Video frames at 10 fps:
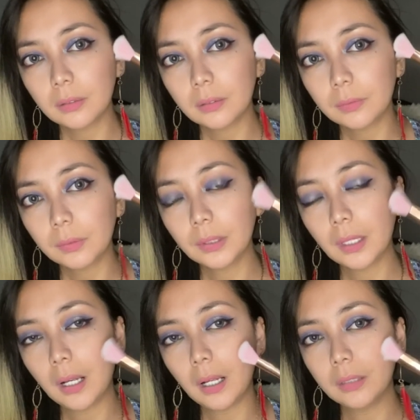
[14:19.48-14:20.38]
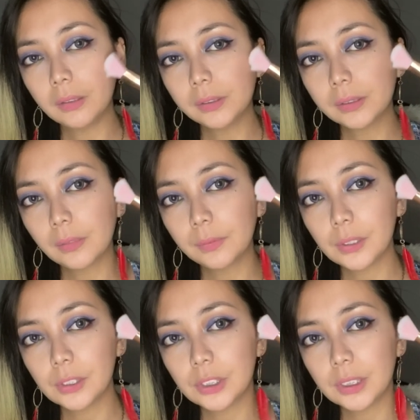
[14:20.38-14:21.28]
for the hollows of your
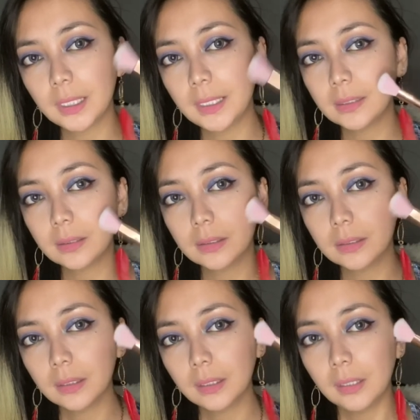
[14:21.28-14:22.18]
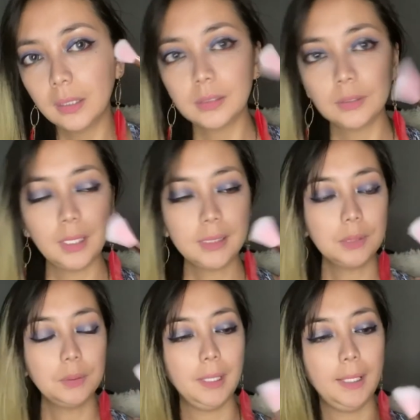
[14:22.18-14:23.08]
cheeks. But that's
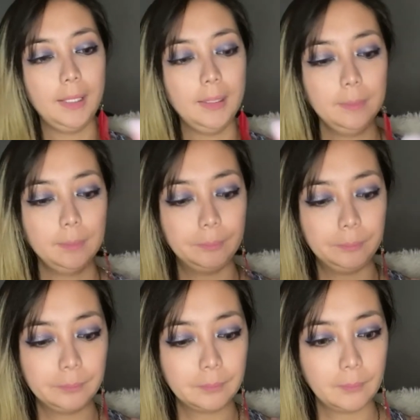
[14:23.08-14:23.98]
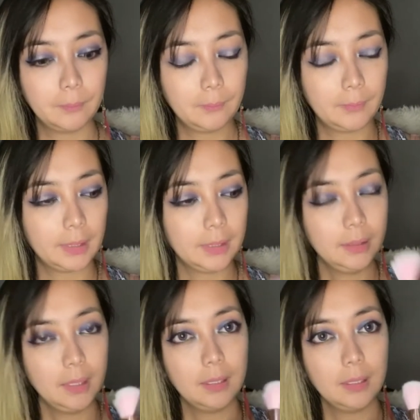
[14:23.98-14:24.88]
okay.
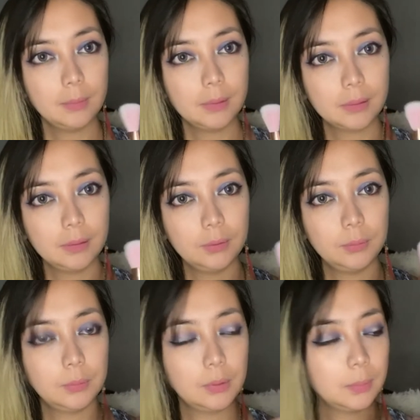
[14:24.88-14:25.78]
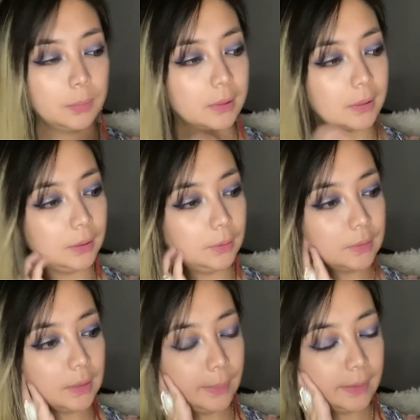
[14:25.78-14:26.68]
Yeah, I'm just gonna use
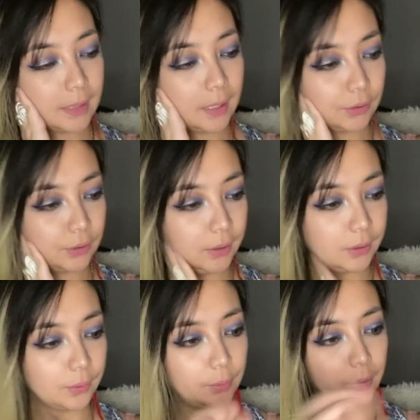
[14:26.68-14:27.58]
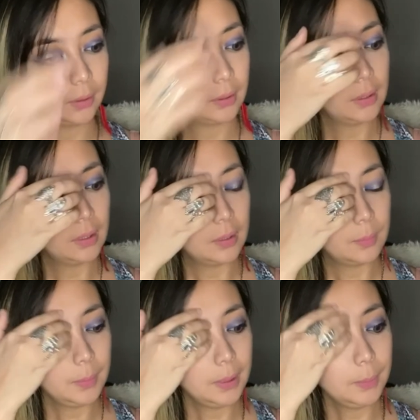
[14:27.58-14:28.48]
them as extras or
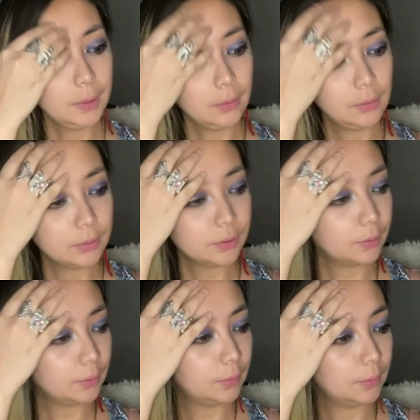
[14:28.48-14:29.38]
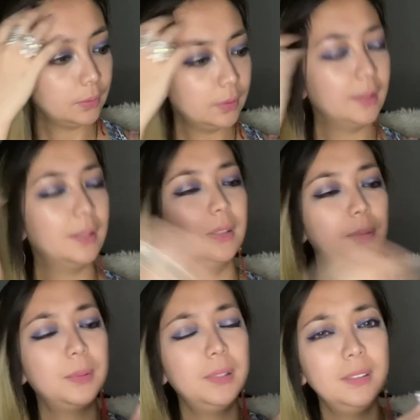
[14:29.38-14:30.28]
maybe also. I
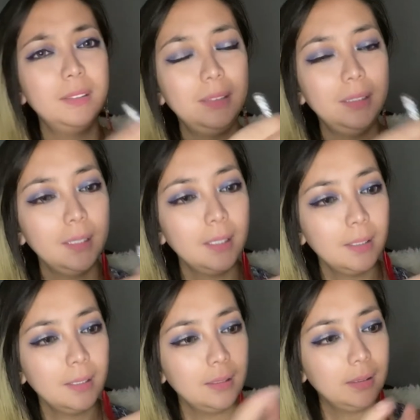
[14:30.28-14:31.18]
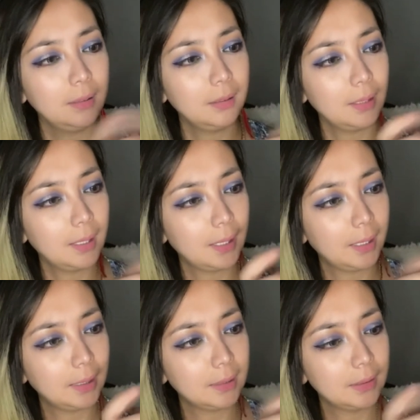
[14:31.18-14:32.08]
really
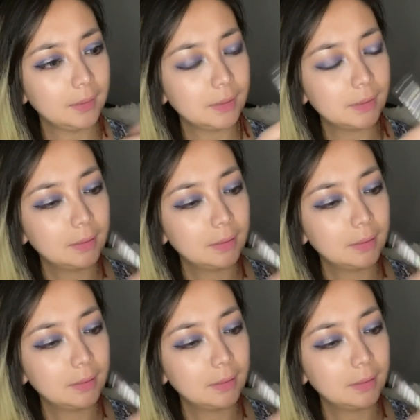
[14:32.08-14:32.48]
like this